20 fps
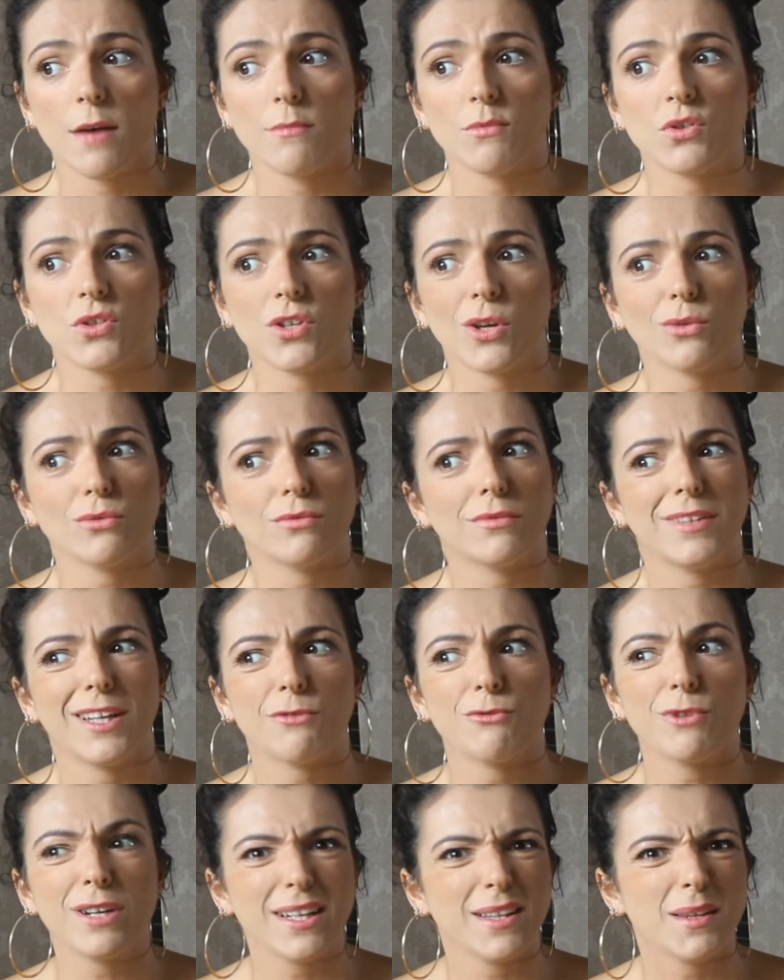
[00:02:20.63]
So
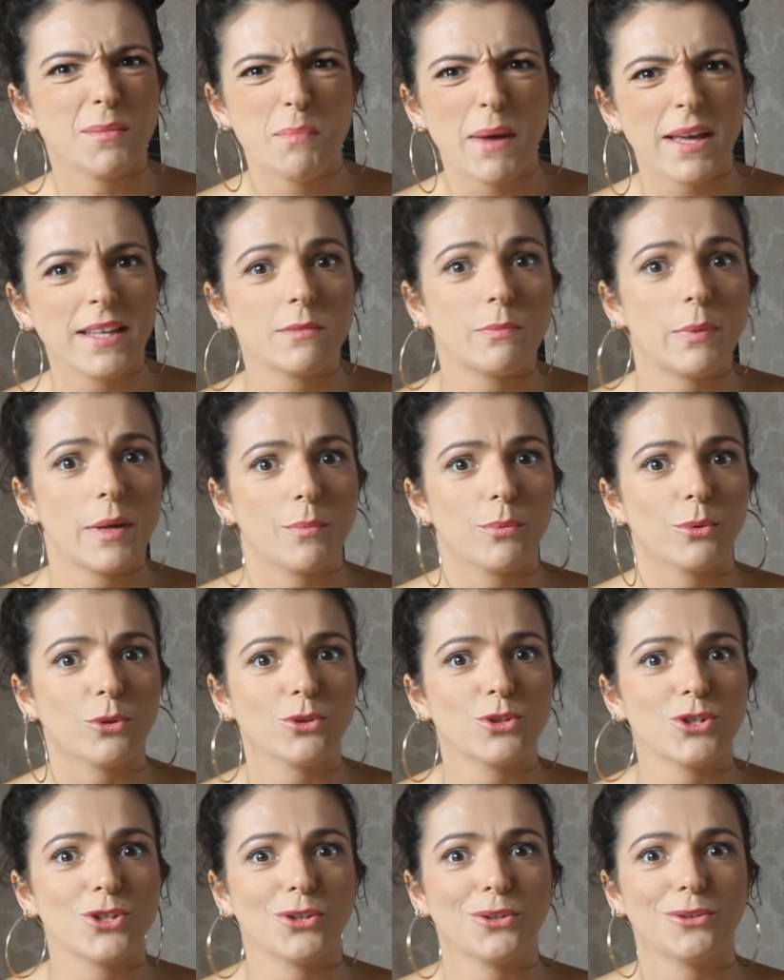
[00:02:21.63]
they're really the best
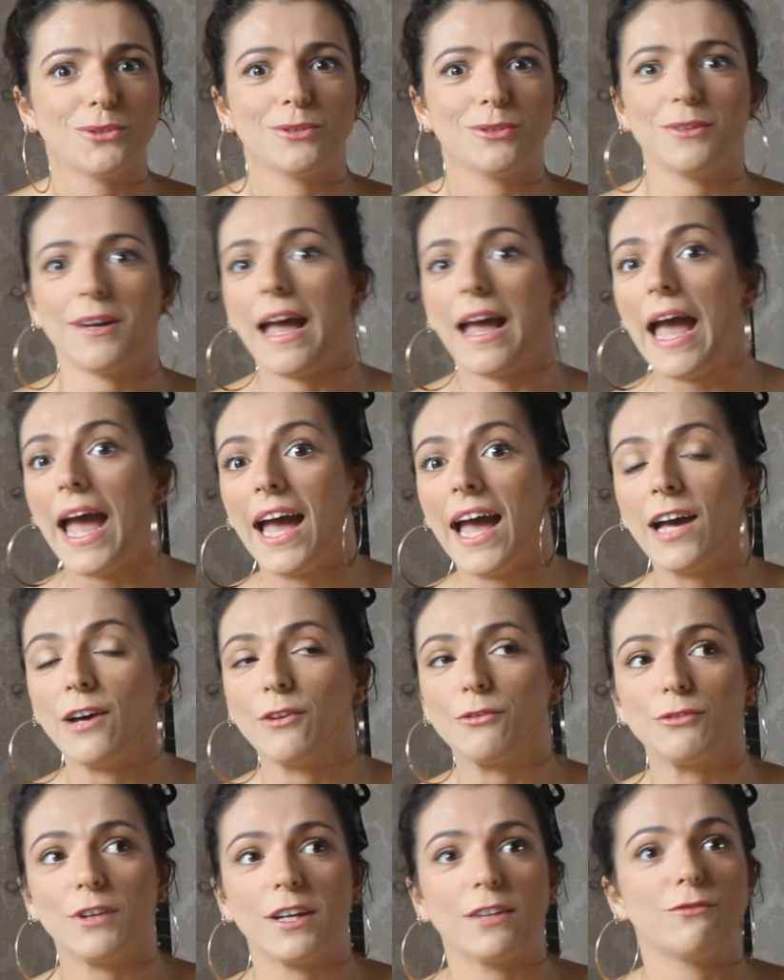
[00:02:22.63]
people to
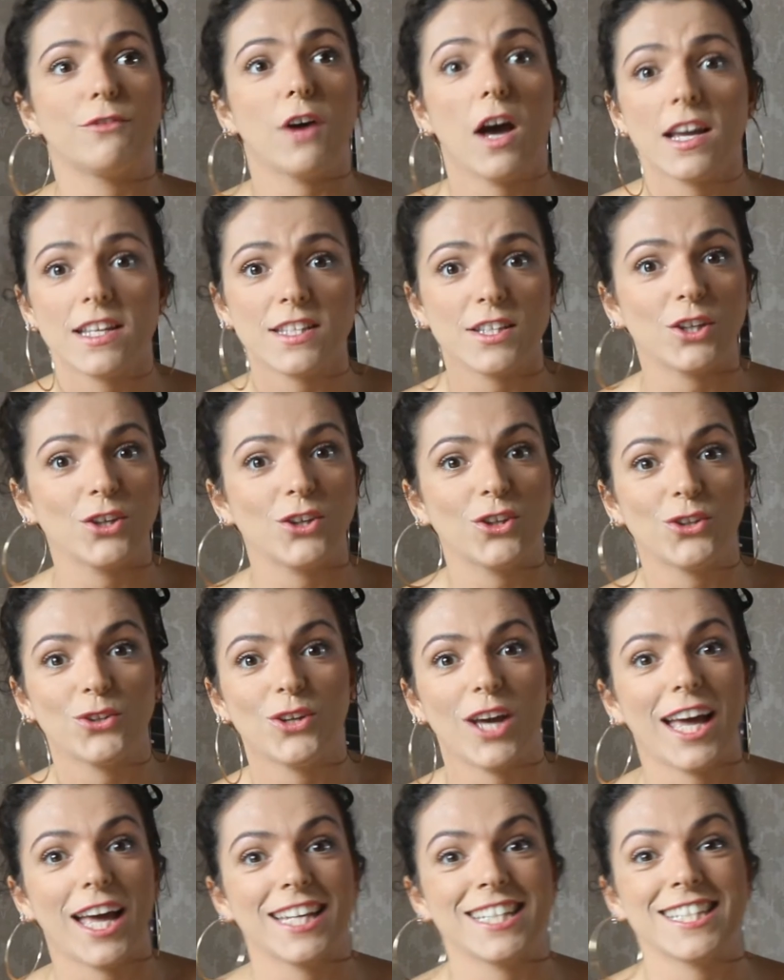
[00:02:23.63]
have advising you
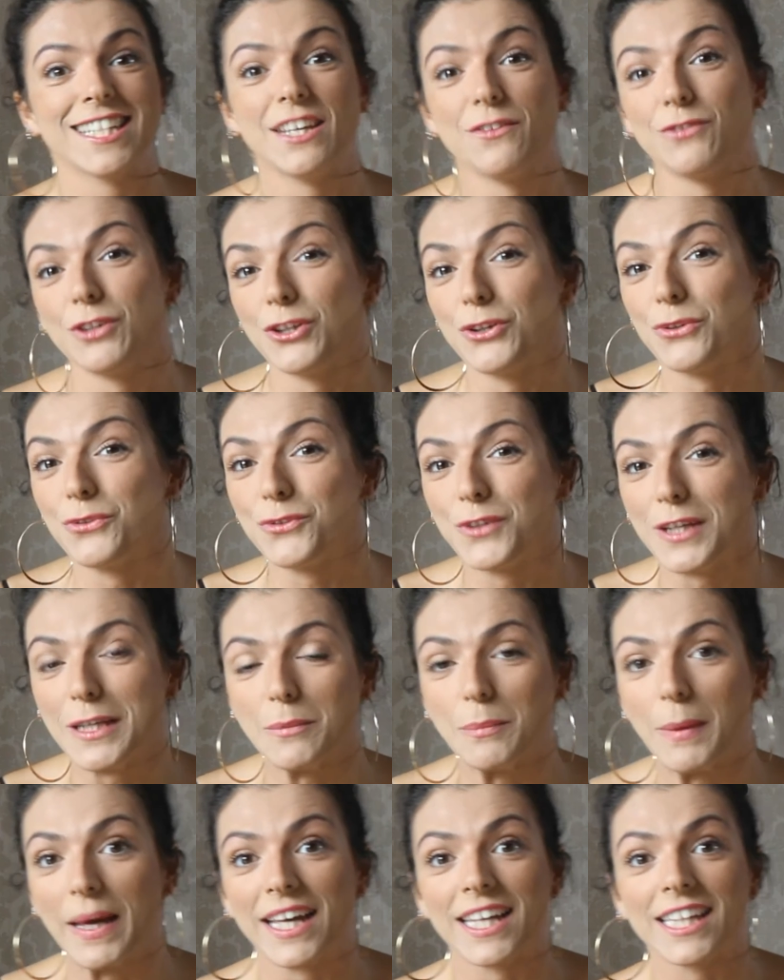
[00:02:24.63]
and giving you
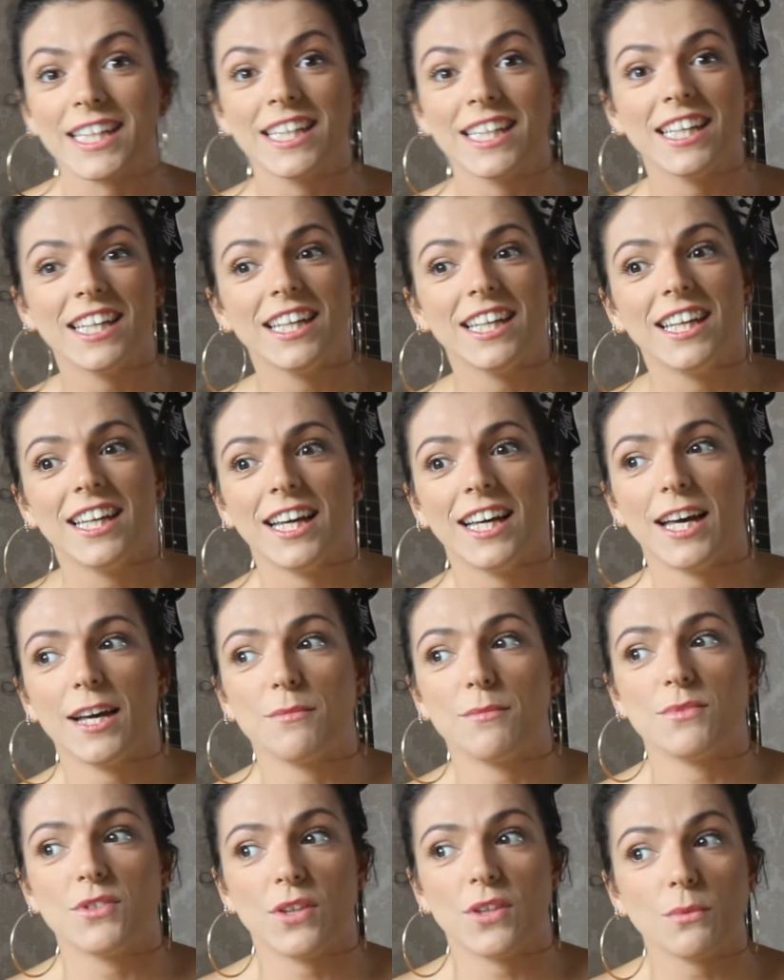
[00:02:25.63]
feedback.
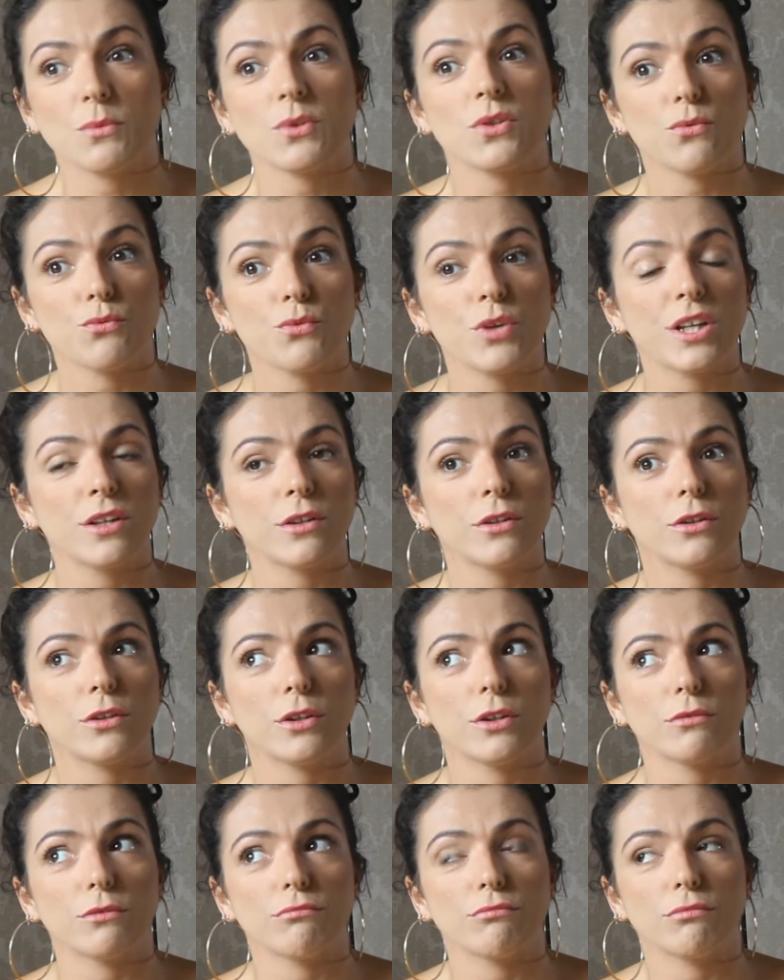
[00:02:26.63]
So that was a real
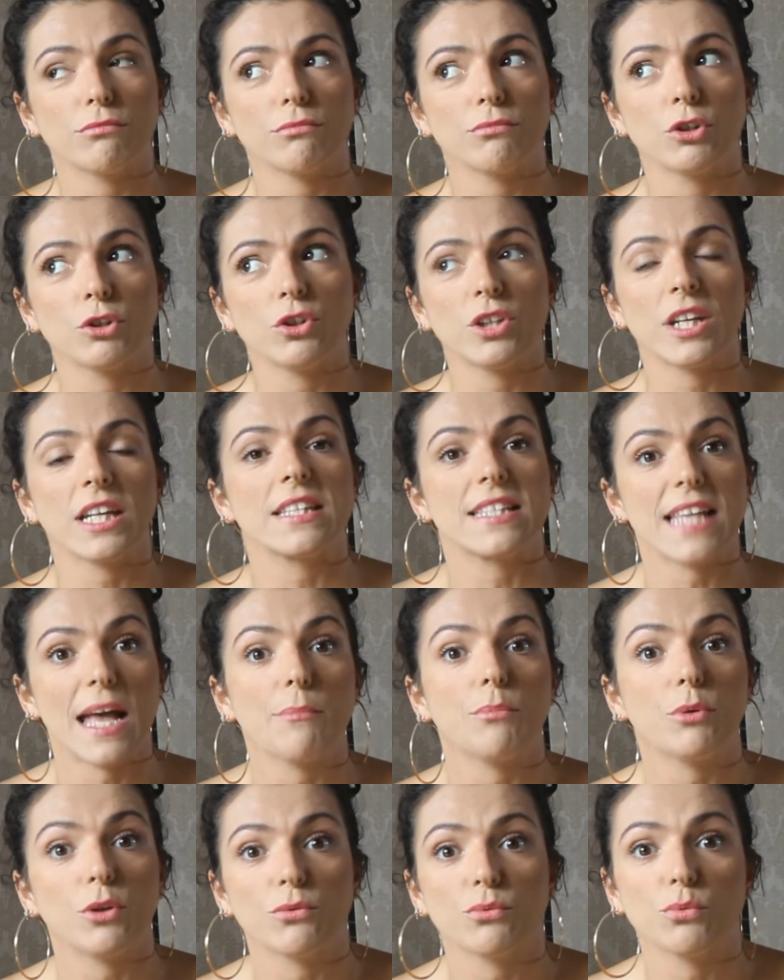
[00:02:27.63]
good
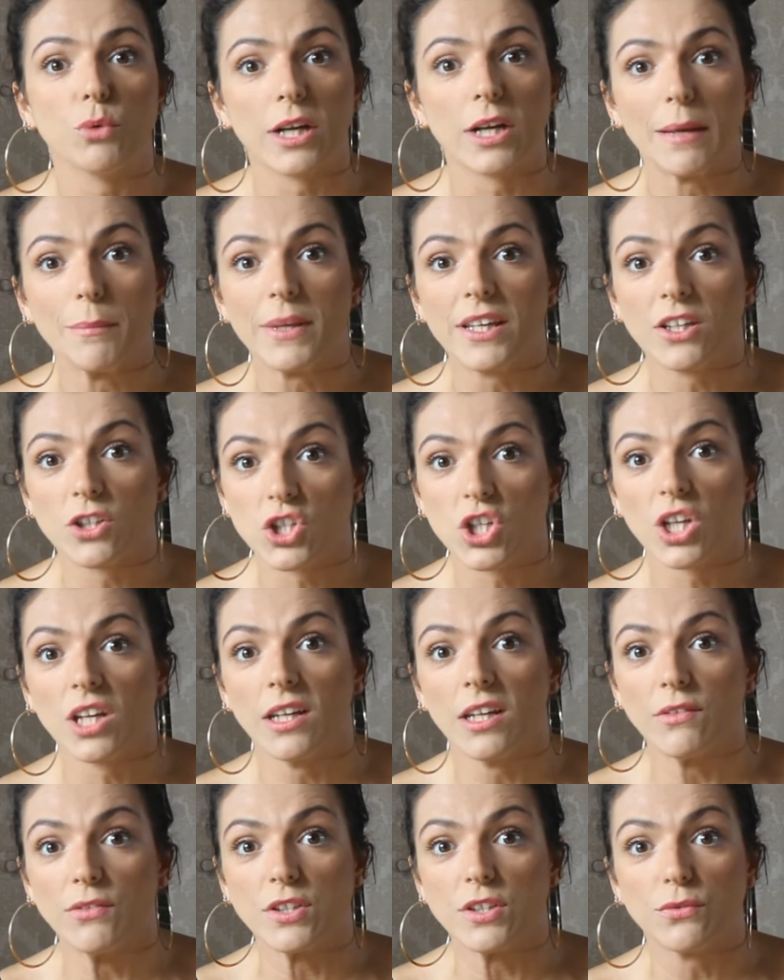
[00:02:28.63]
example of what can be
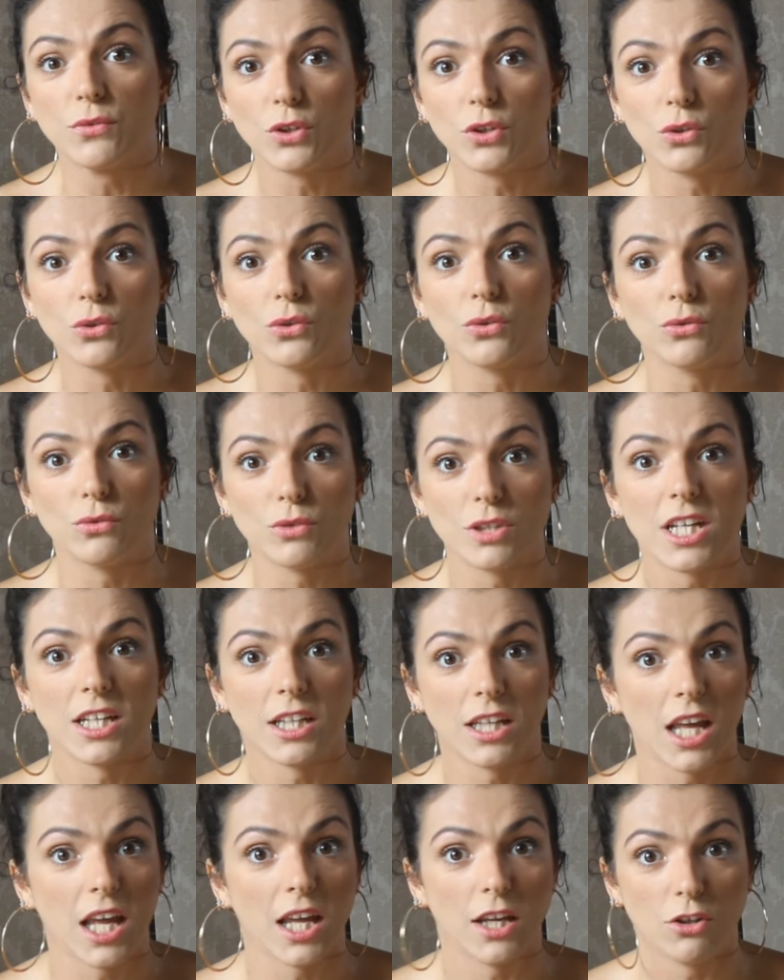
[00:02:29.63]
achieved if you
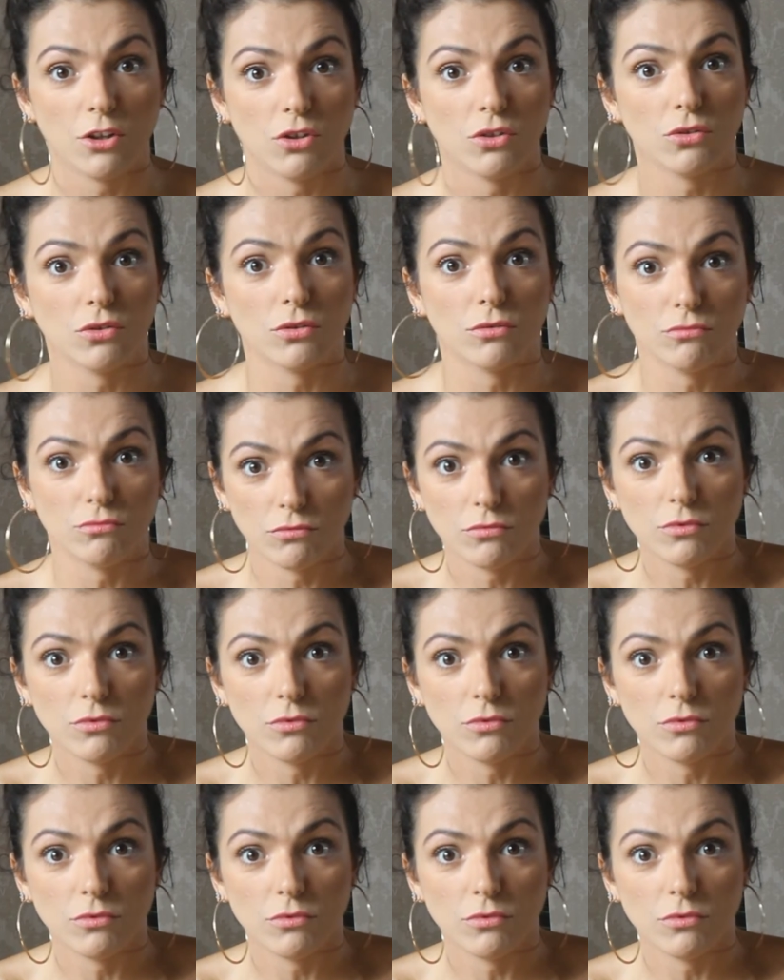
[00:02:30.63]
dedicate your